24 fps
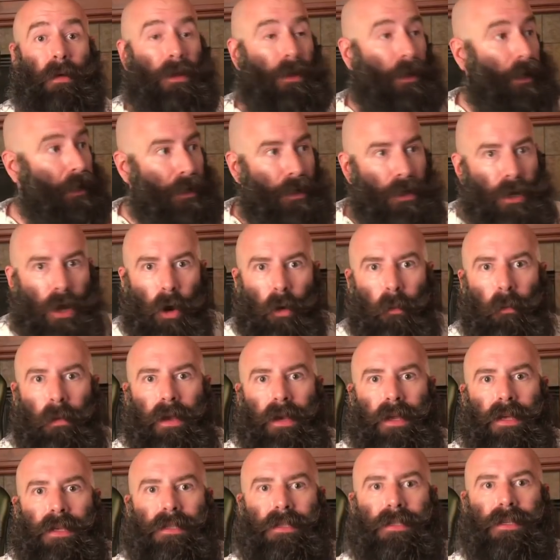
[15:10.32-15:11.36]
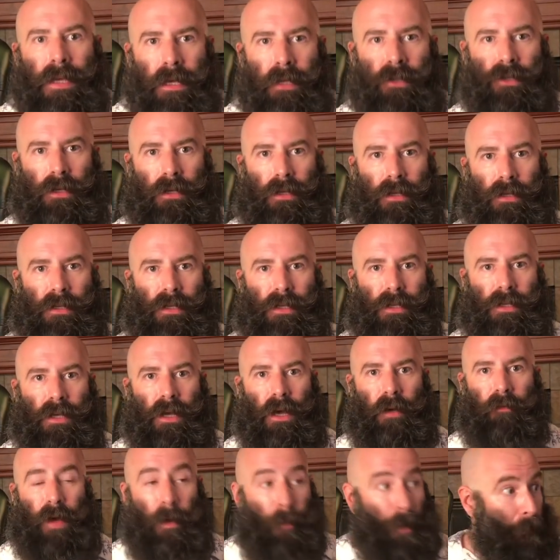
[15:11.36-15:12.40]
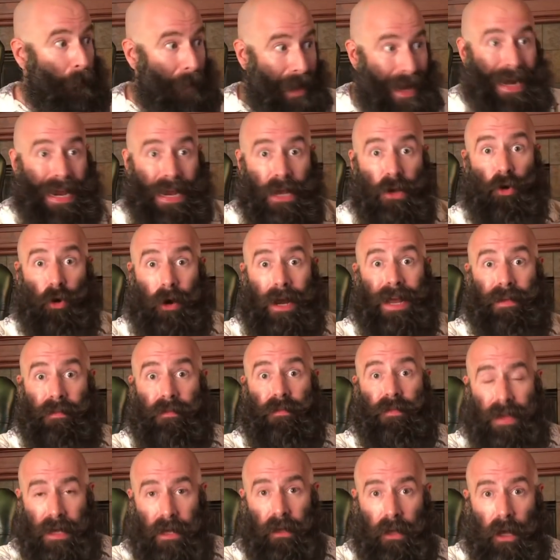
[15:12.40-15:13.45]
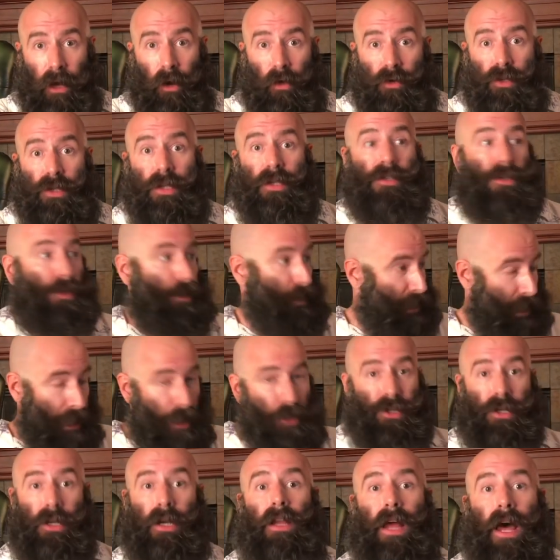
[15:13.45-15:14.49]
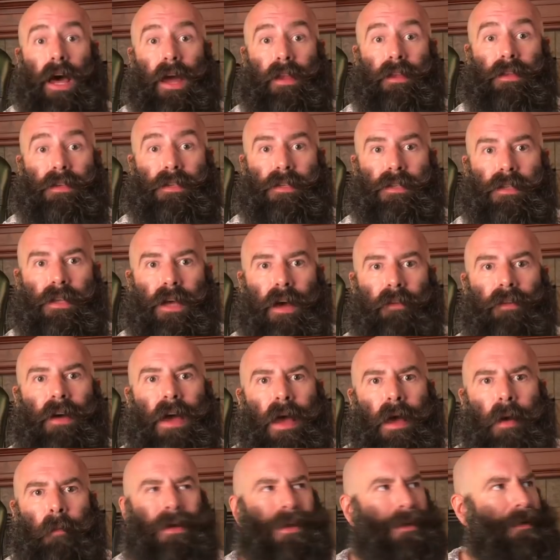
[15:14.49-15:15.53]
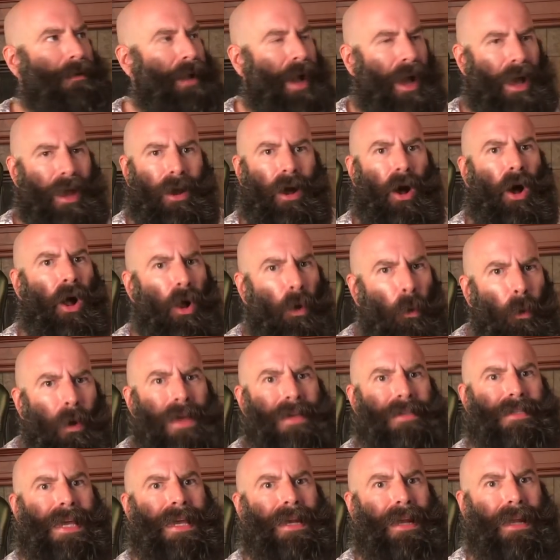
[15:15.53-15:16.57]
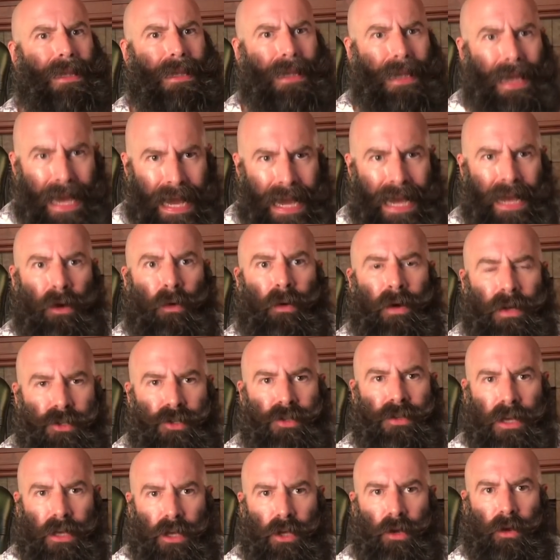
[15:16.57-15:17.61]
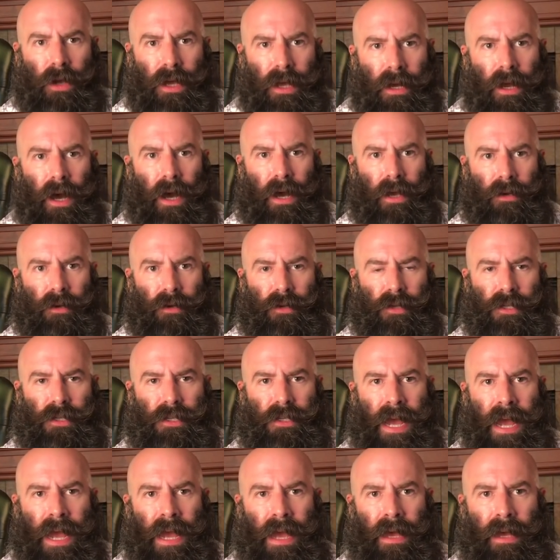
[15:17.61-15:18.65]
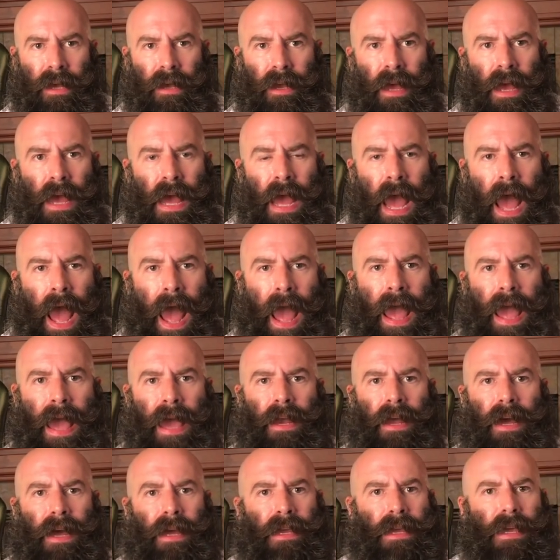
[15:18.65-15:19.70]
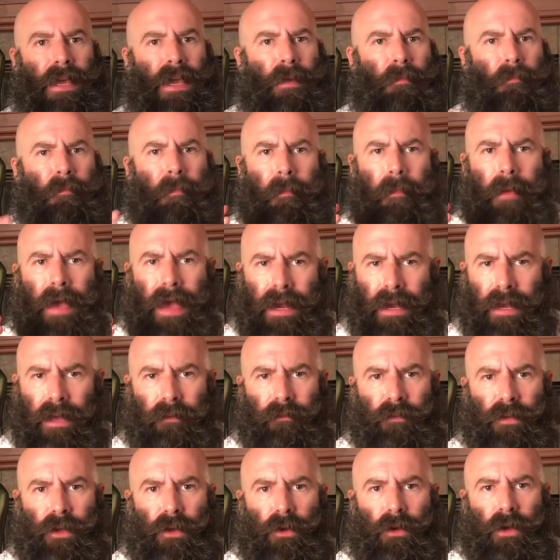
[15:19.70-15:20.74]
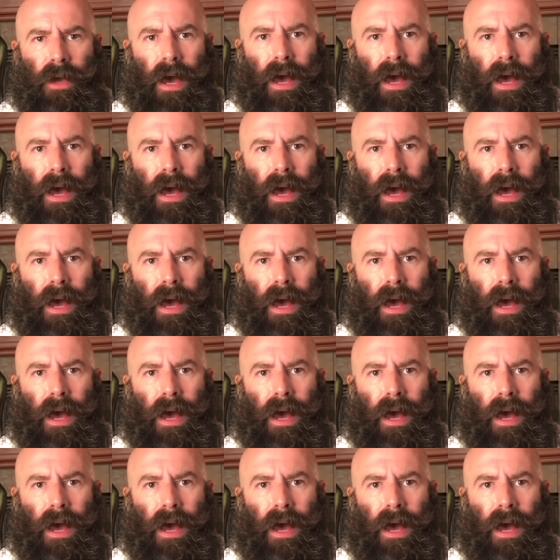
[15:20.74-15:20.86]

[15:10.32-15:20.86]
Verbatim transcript: but look, nobody's teaching this stuff. I mean, many great theologians are teaching a lot of this stuff, but not always in a language that you can understand. And again, many of you